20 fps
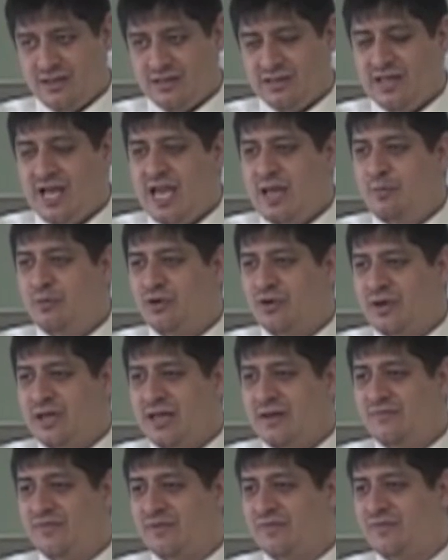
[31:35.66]

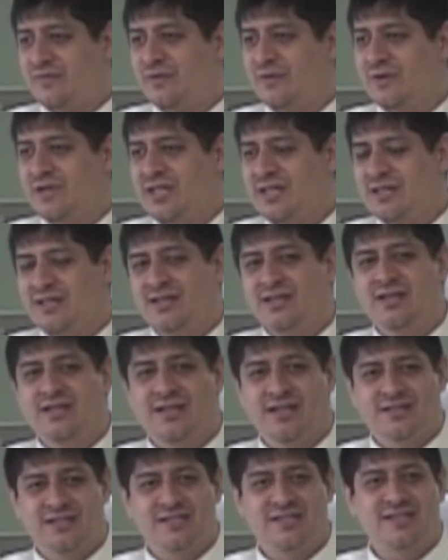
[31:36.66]
laboring for fruit he
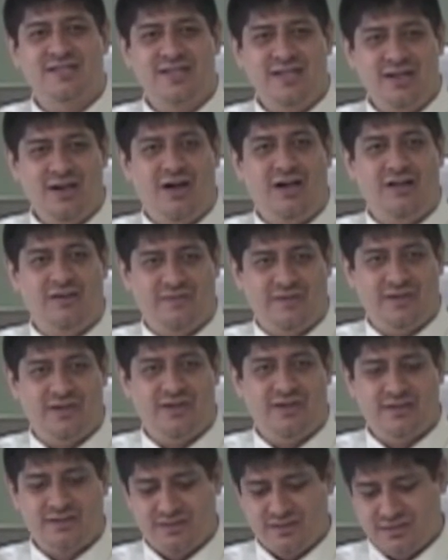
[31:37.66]
didn't get to see all of
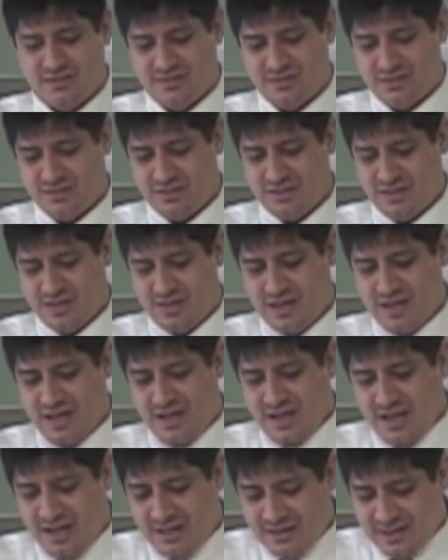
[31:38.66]
it.
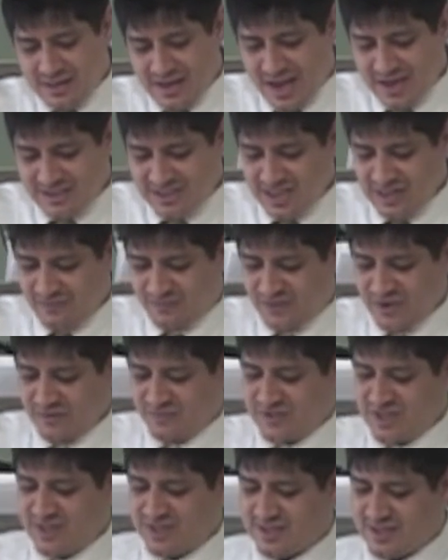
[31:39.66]
In the
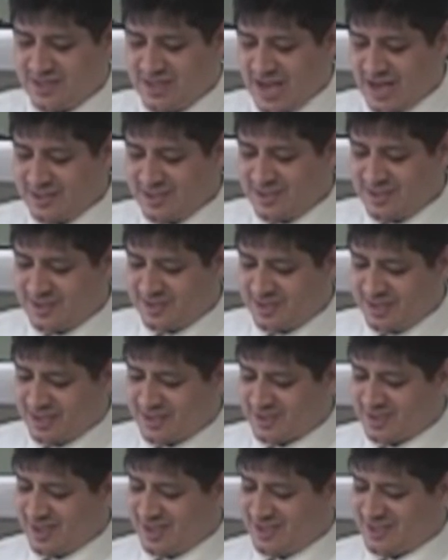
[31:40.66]
1950s and
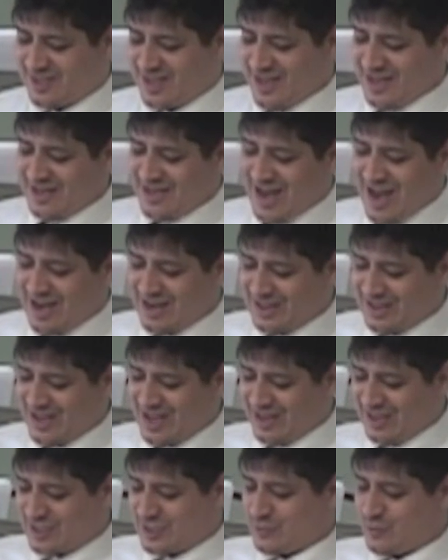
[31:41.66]
1960s,
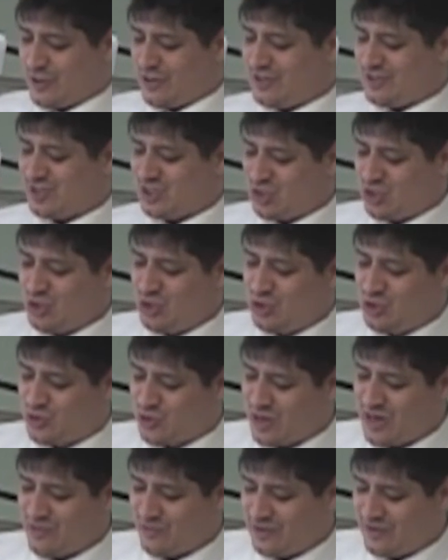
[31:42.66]
Nagaland experienced two
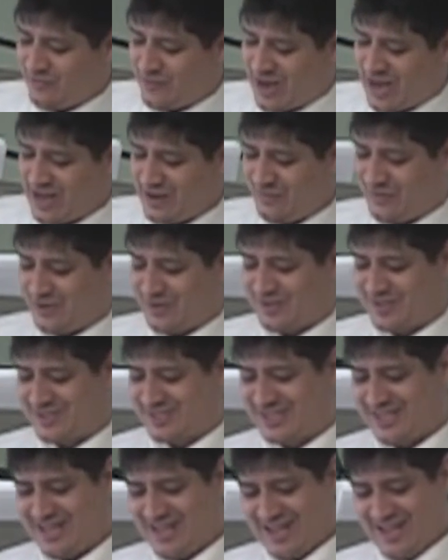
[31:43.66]
great
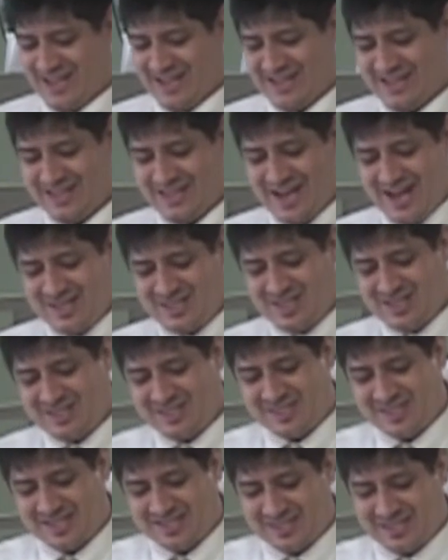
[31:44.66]
revivals. In the
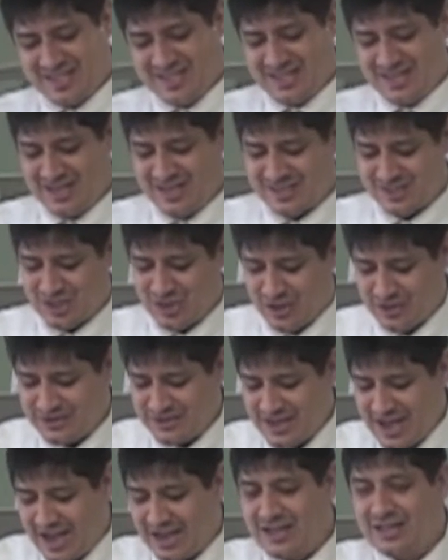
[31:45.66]
1960s, it's
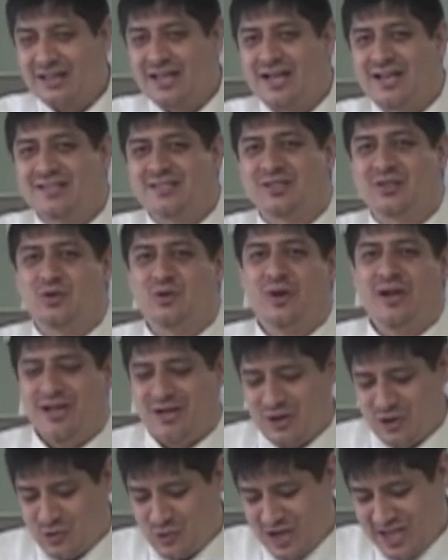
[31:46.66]
called Nagaland's
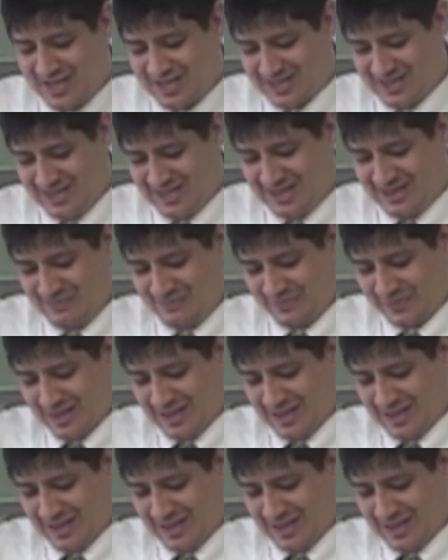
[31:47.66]
Great Awakening.